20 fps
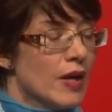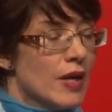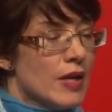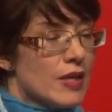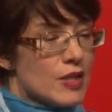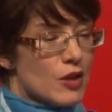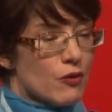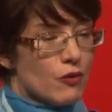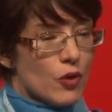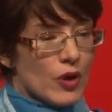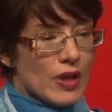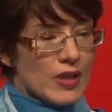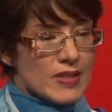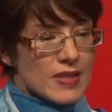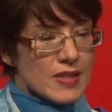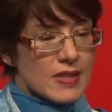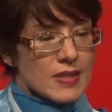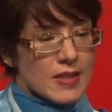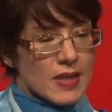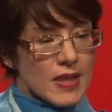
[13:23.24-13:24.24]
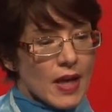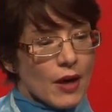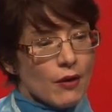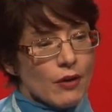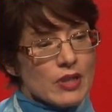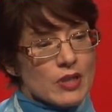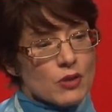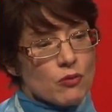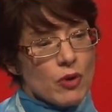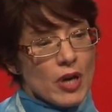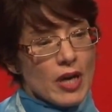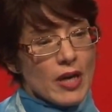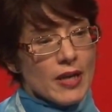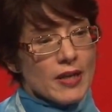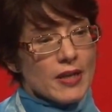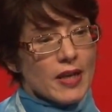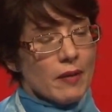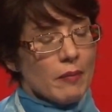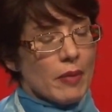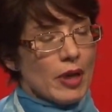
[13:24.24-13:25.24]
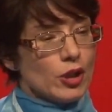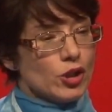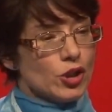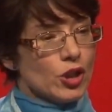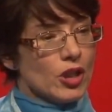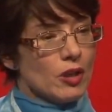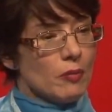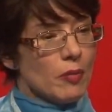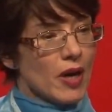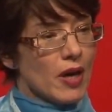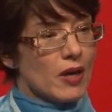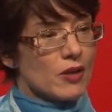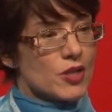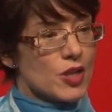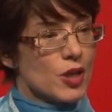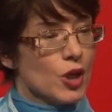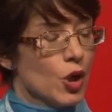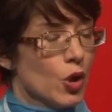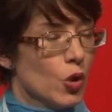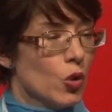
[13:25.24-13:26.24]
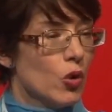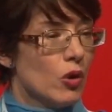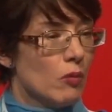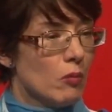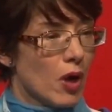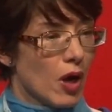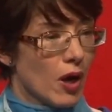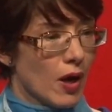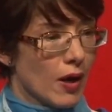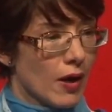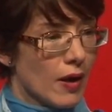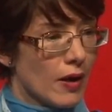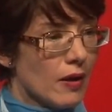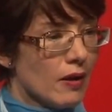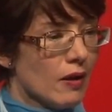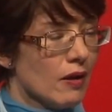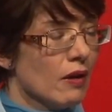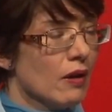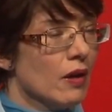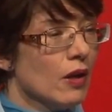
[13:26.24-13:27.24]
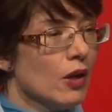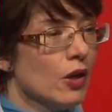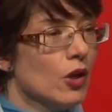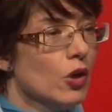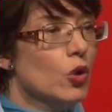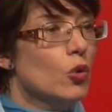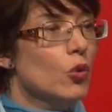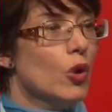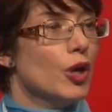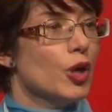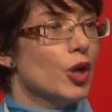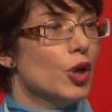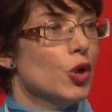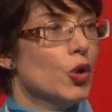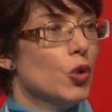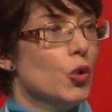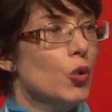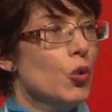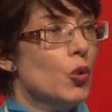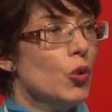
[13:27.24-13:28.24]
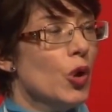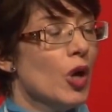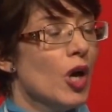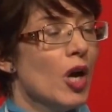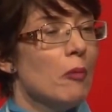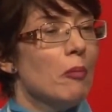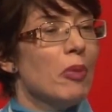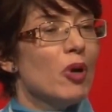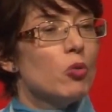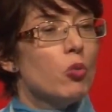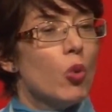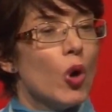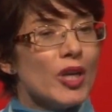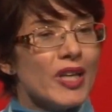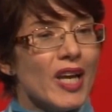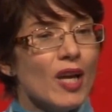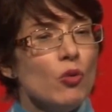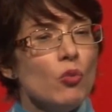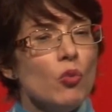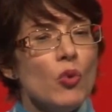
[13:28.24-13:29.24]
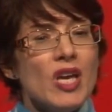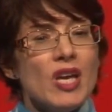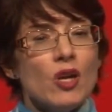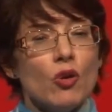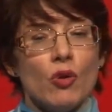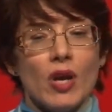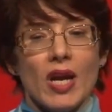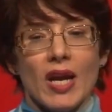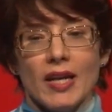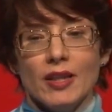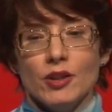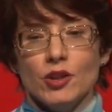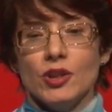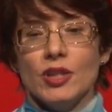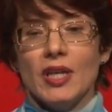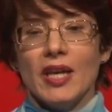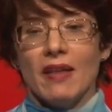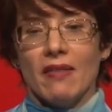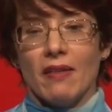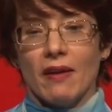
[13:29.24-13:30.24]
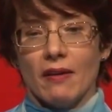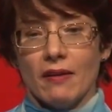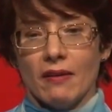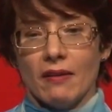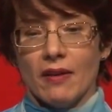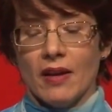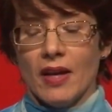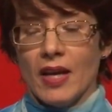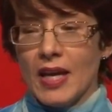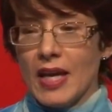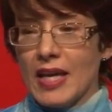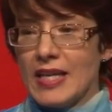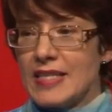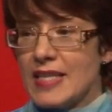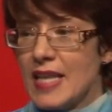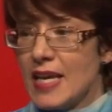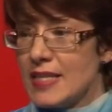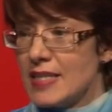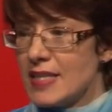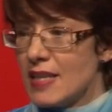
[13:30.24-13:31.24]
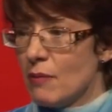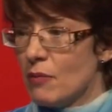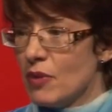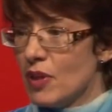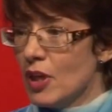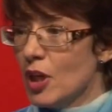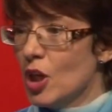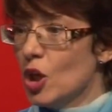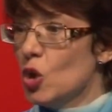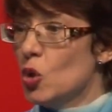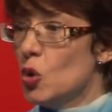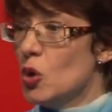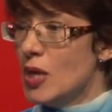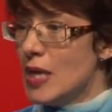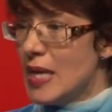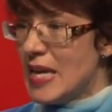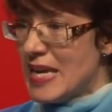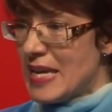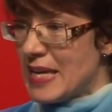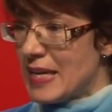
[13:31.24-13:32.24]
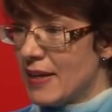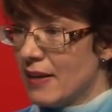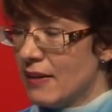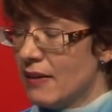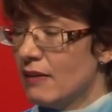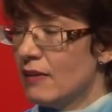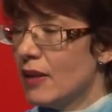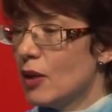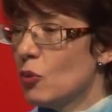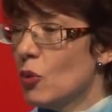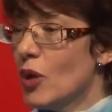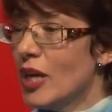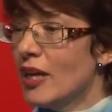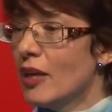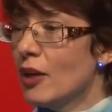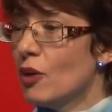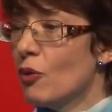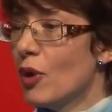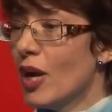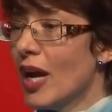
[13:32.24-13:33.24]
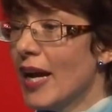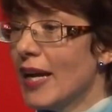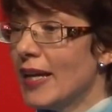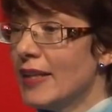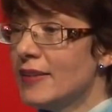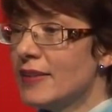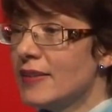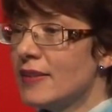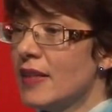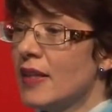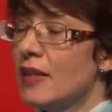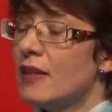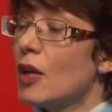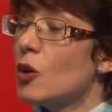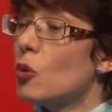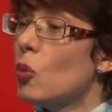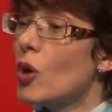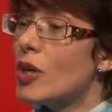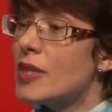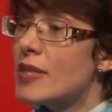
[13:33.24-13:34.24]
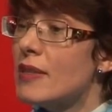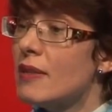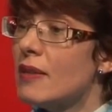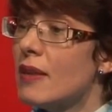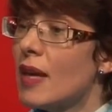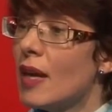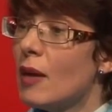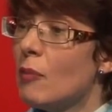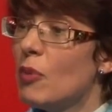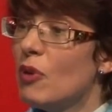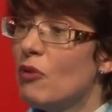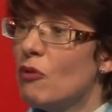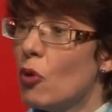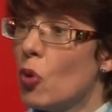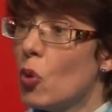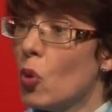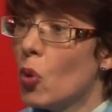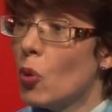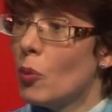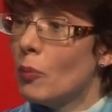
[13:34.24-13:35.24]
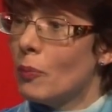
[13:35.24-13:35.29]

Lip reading: So for instance, here it's really a dimension about who am I, who are you, but what can we create together? Is there something unique that we can create that wasn't there before?